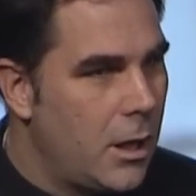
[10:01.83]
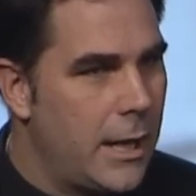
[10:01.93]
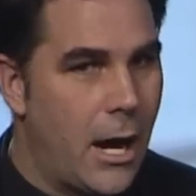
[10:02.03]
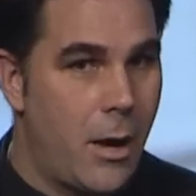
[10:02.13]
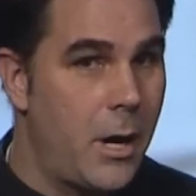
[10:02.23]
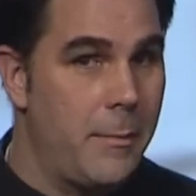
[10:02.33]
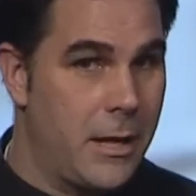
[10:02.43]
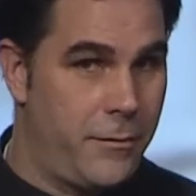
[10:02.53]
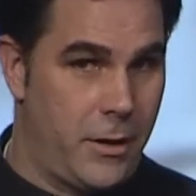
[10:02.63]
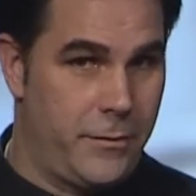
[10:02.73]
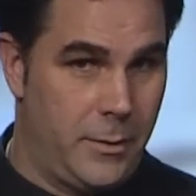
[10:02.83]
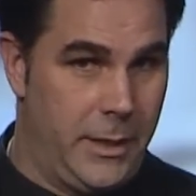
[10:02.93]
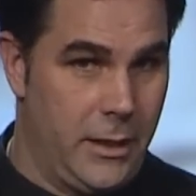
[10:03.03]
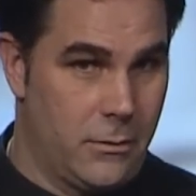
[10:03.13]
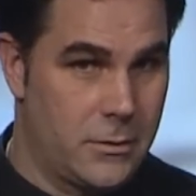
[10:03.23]
now I'm not making fun of
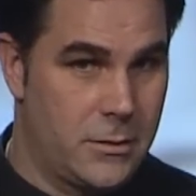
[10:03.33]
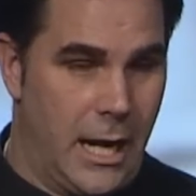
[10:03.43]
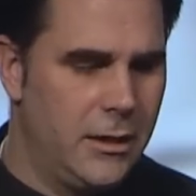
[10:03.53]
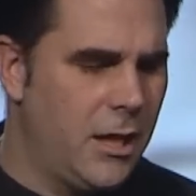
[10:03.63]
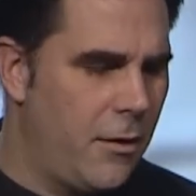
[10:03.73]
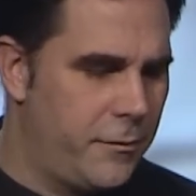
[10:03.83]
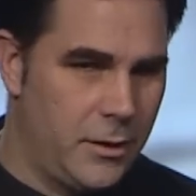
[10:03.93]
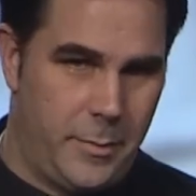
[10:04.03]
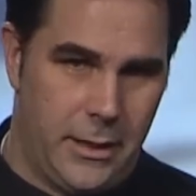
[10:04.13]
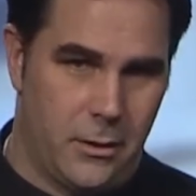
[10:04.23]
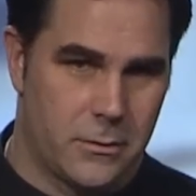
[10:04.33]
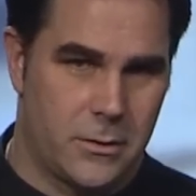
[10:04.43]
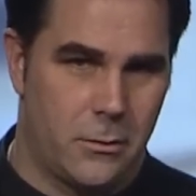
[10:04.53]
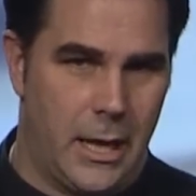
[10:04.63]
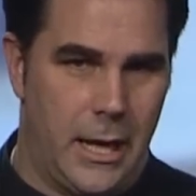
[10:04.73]
Filipinos. I love Filipinos,
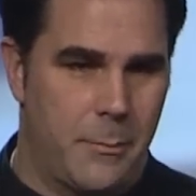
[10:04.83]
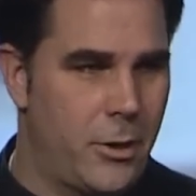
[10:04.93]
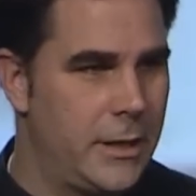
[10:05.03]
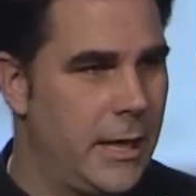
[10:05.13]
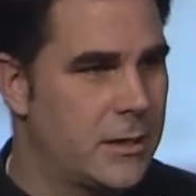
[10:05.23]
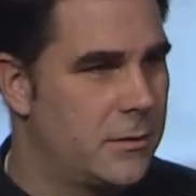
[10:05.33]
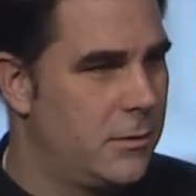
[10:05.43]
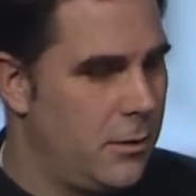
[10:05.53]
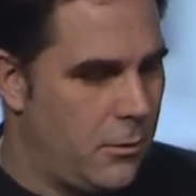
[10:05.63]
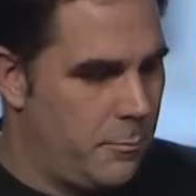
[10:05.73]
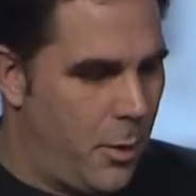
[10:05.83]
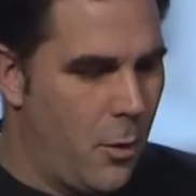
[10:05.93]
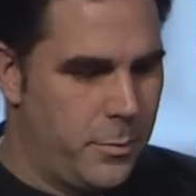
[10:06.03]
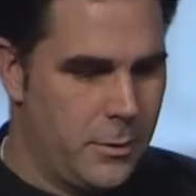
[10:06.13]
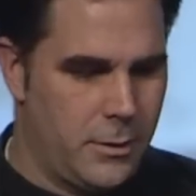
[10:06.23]
okay? I pray the next,
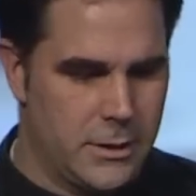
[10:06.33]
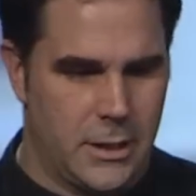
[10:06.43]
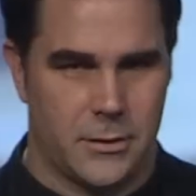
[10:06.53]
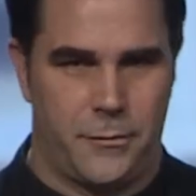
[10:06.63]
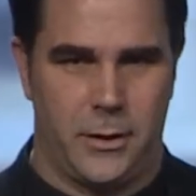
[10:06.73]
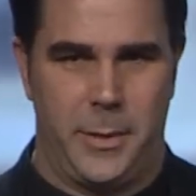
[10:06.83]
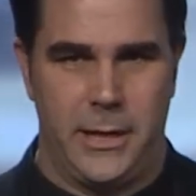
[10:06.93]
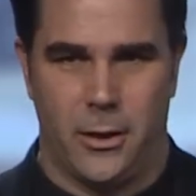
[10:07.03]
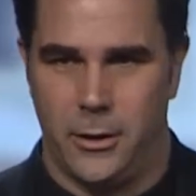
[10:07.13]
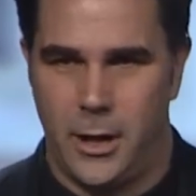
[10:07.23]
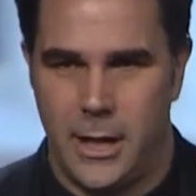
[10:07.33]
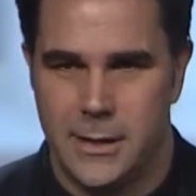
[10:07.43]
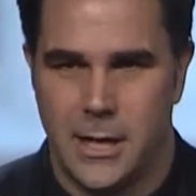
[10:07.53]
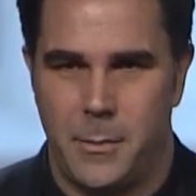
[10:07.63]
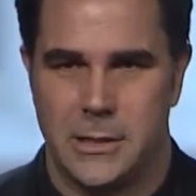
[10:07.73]
Pope is a Filipino. Yeah,
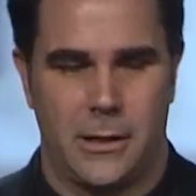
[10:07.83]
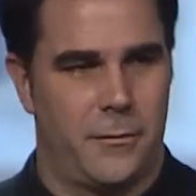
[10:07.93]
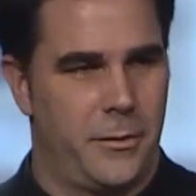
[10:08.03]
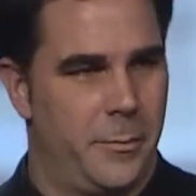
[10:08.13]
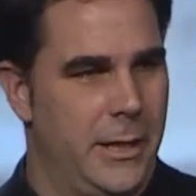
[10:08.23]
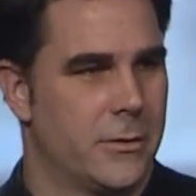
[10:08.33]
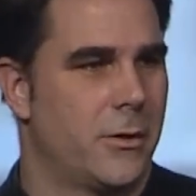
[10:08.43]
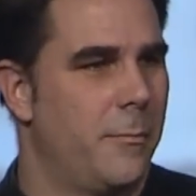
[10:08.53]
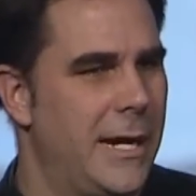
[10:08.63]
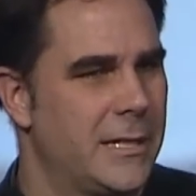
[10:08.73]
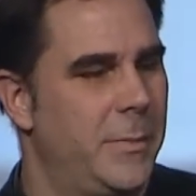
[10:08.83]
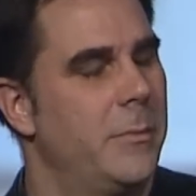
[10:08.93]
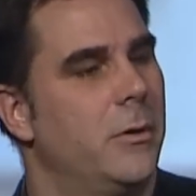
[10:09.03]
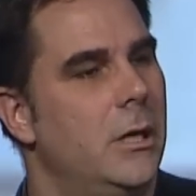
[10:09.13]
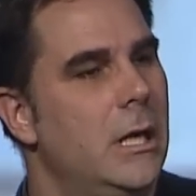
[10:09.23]
that's how much I love Filipinos. They're amazing people.